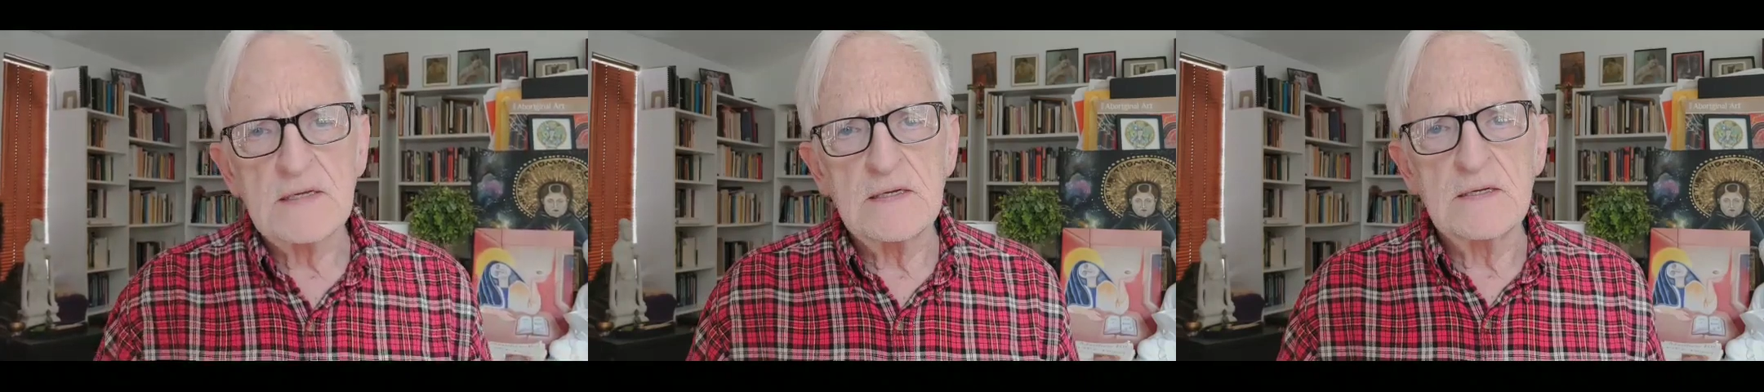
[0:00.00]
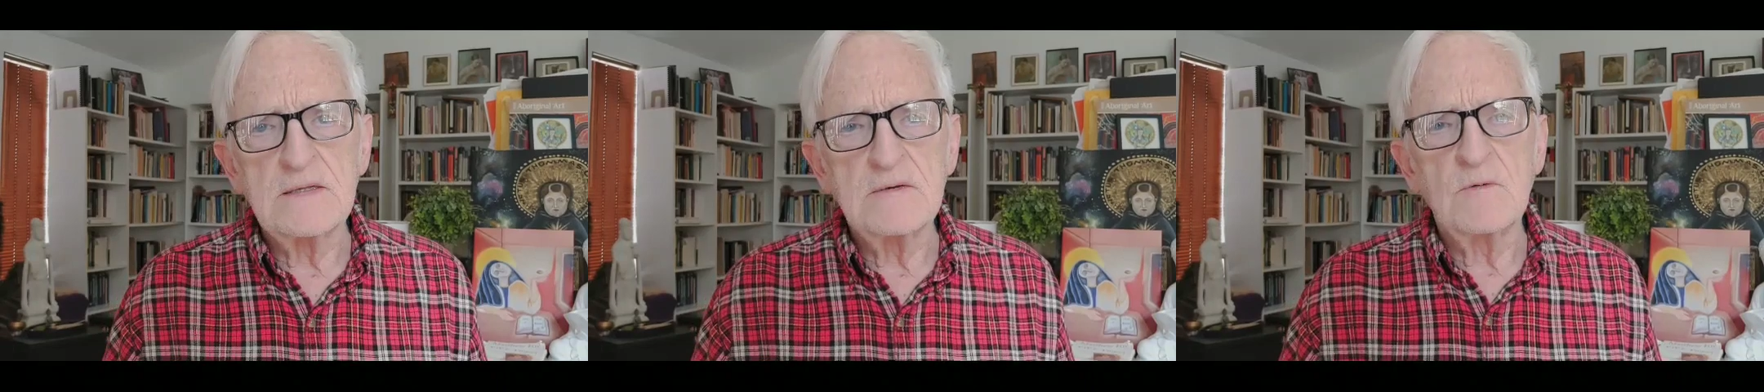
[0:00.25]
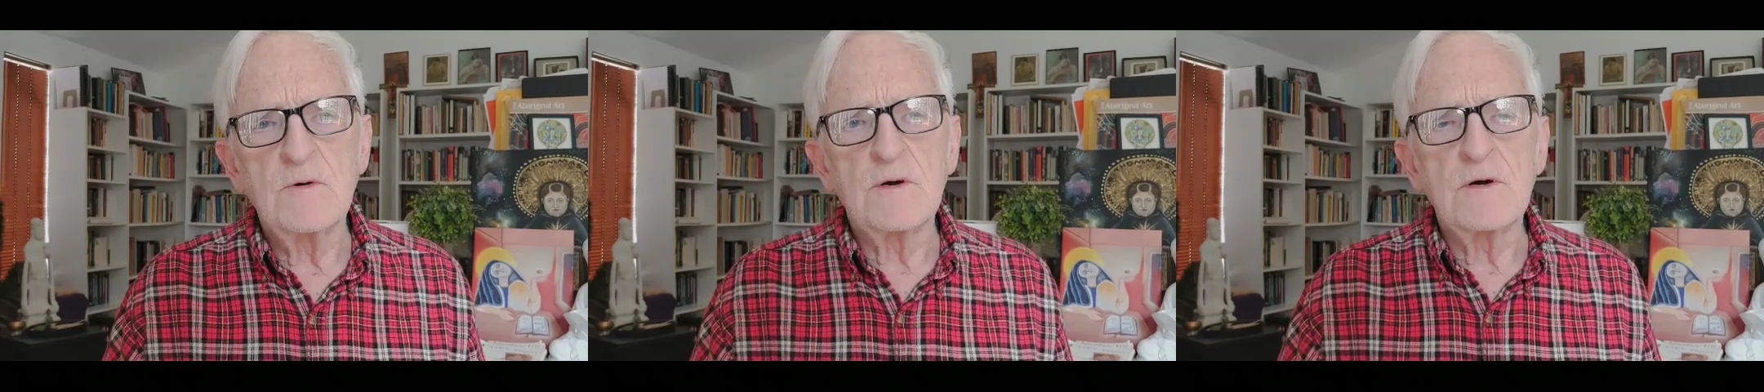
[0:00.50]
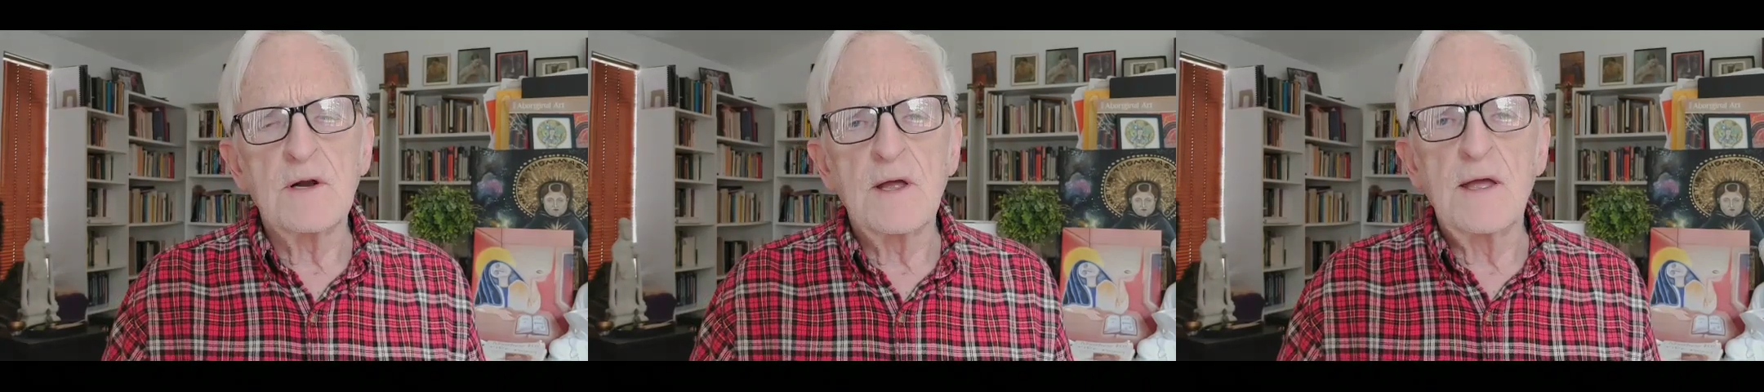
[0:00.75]
in the
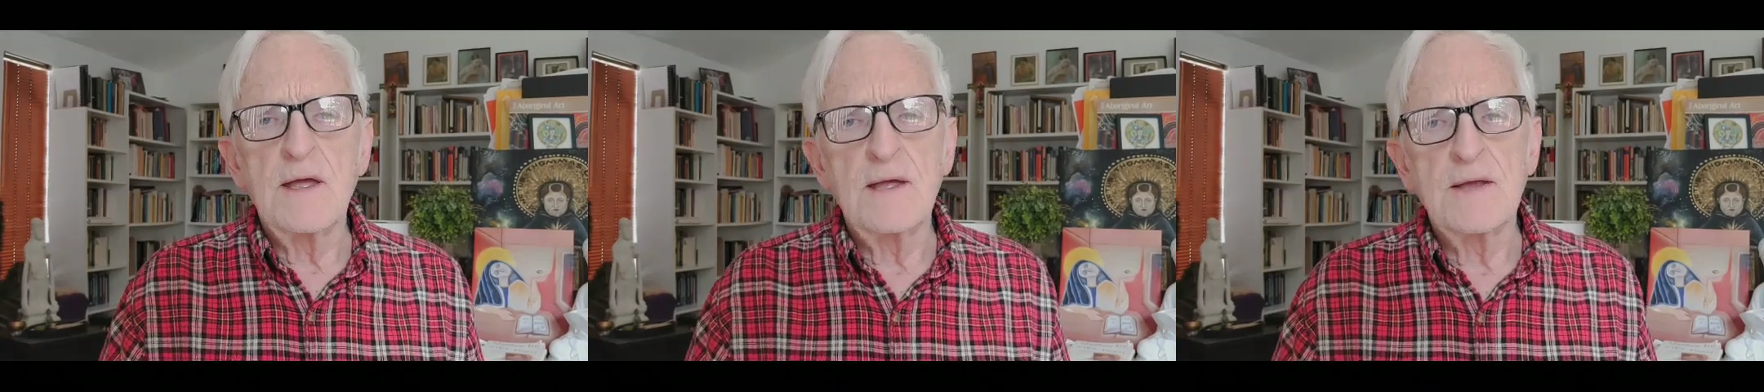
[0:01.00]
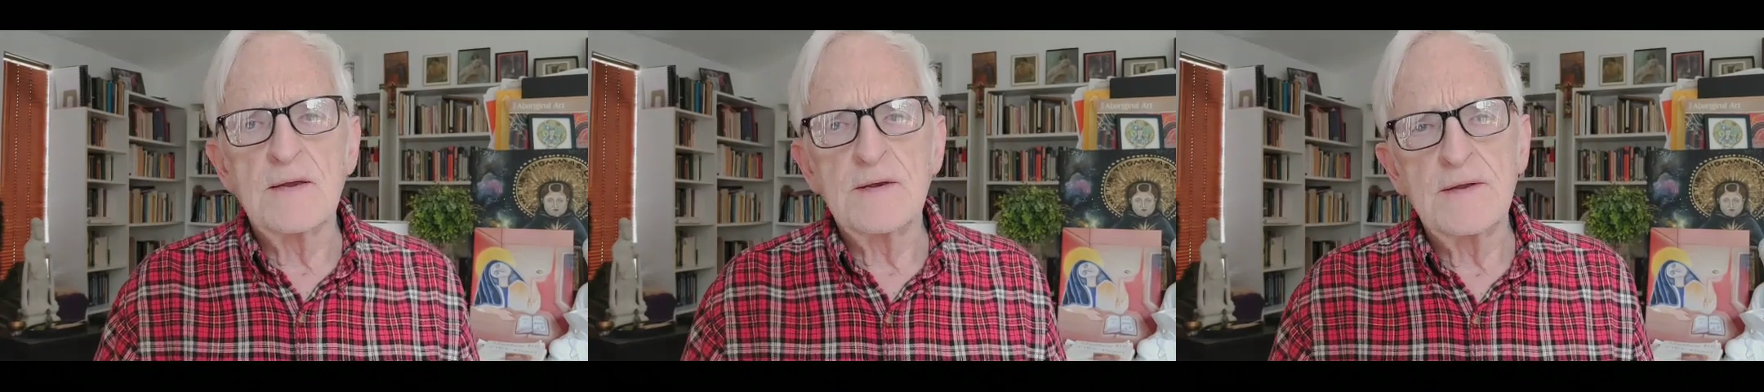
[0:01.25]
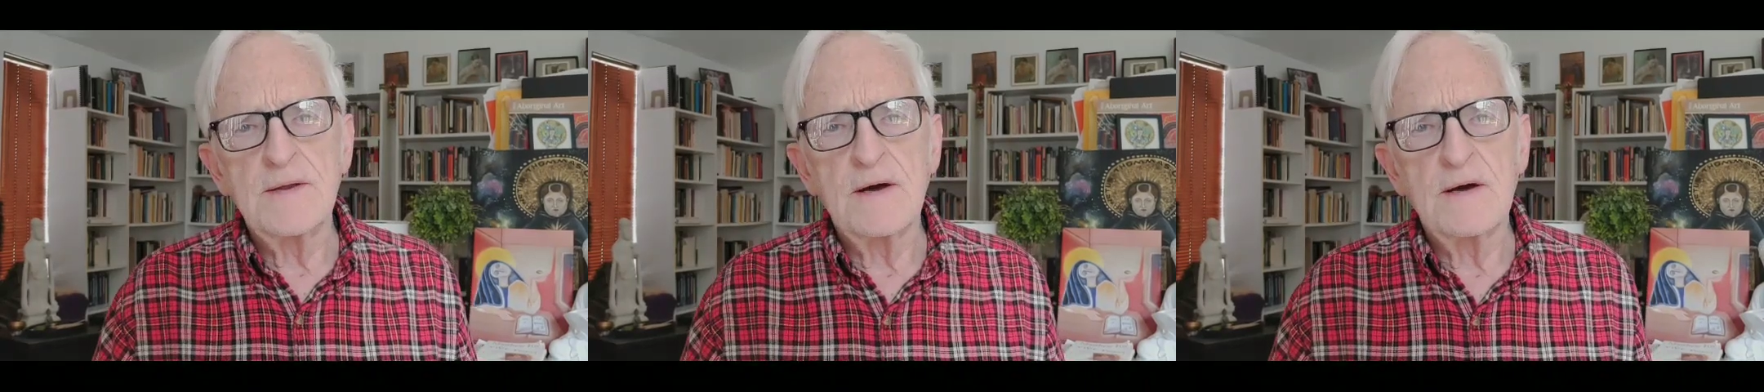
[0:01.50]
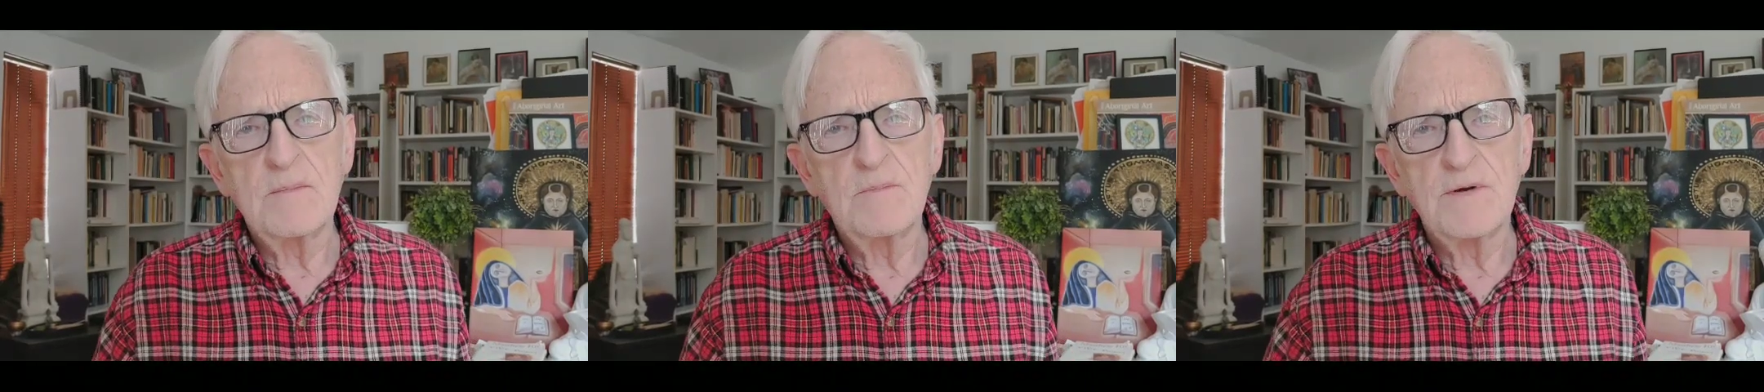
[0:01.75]
war and
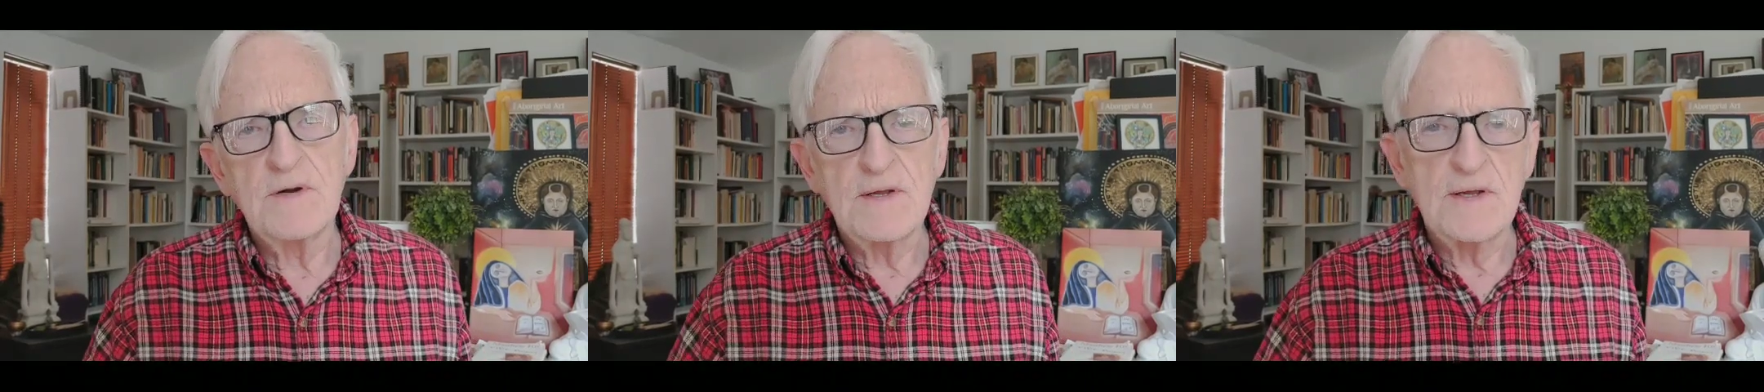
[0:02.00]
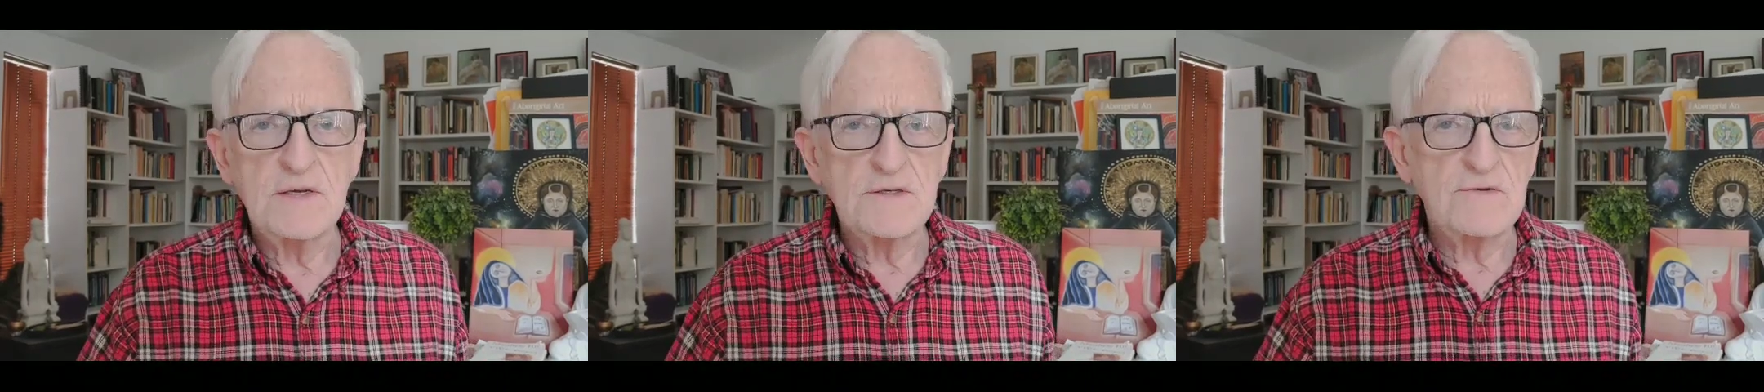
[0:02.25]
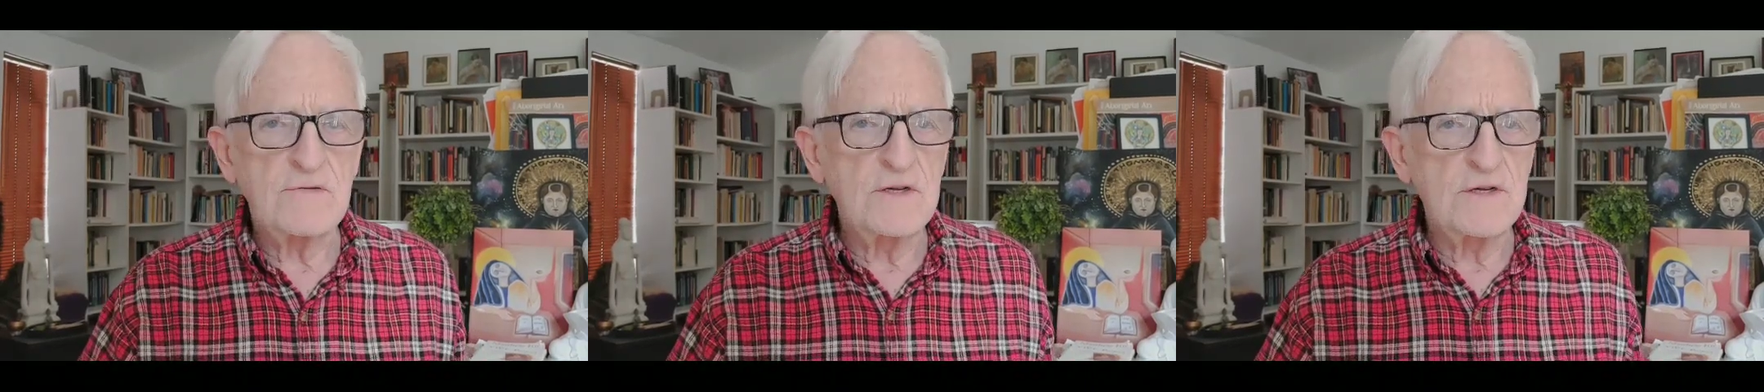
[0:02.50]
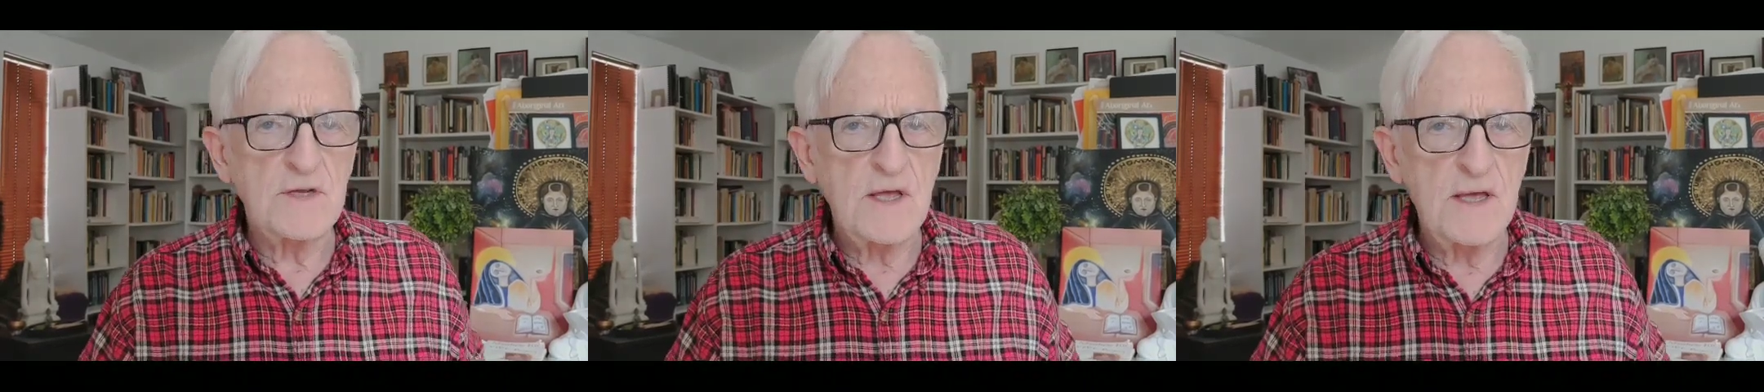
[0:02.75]
uh, put in a
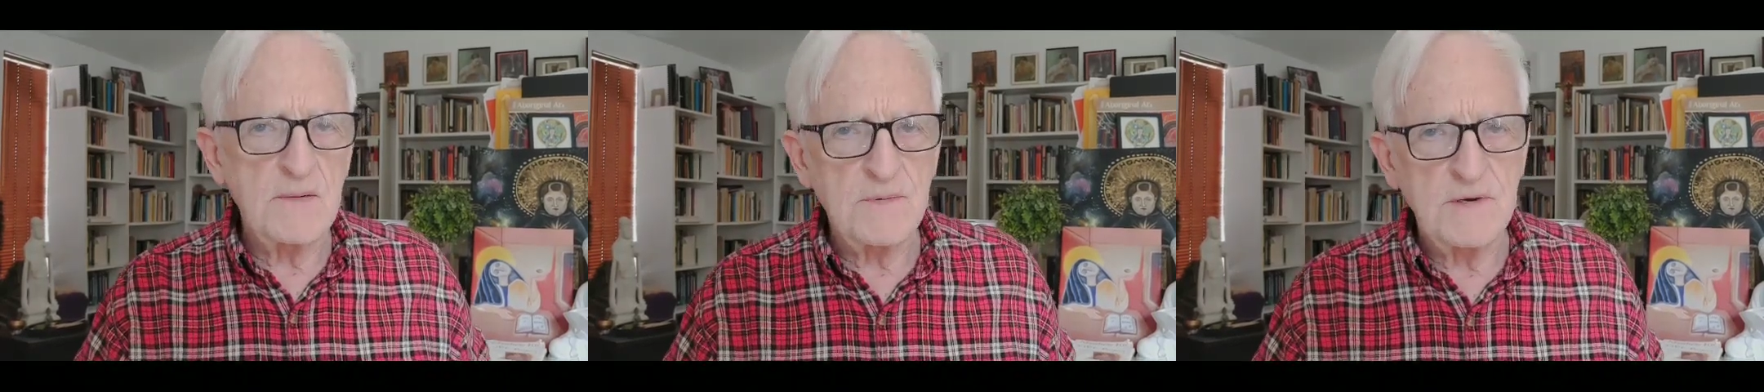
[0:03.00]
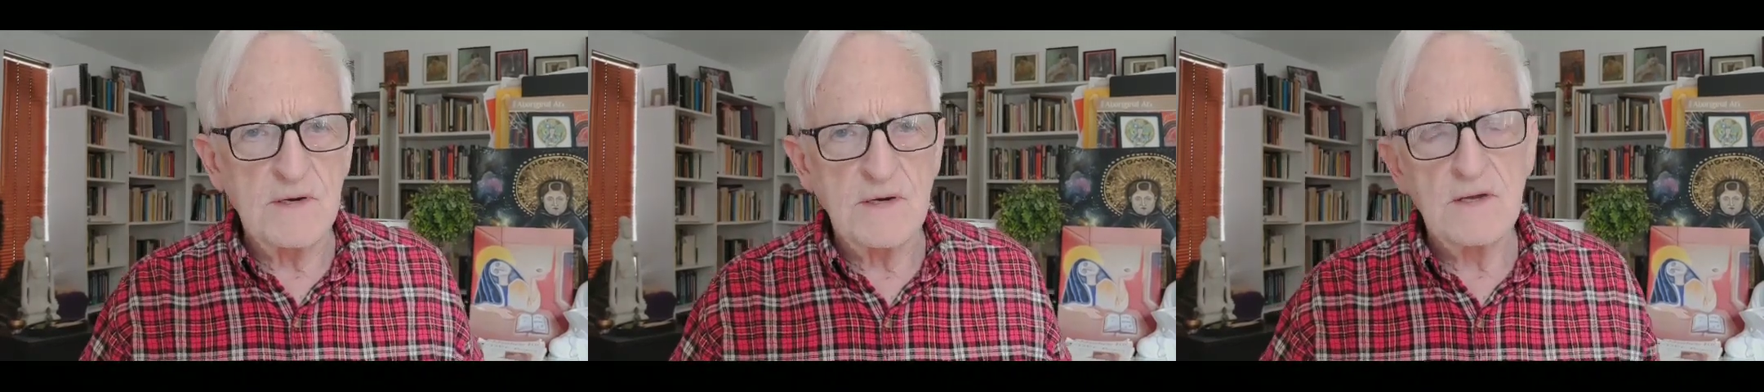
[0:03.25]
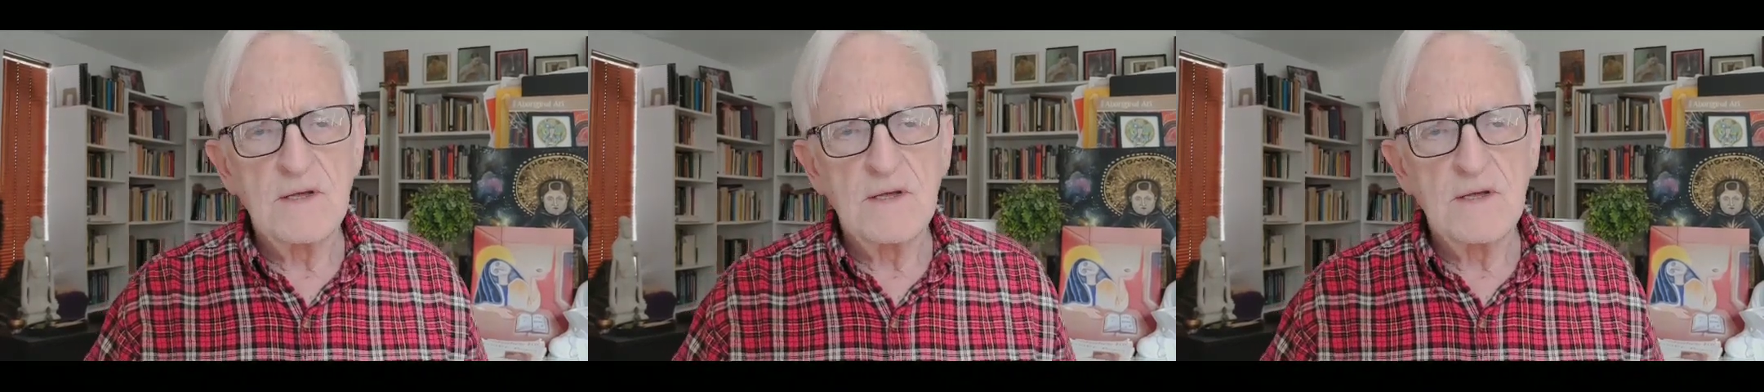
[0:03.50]
concentration camp and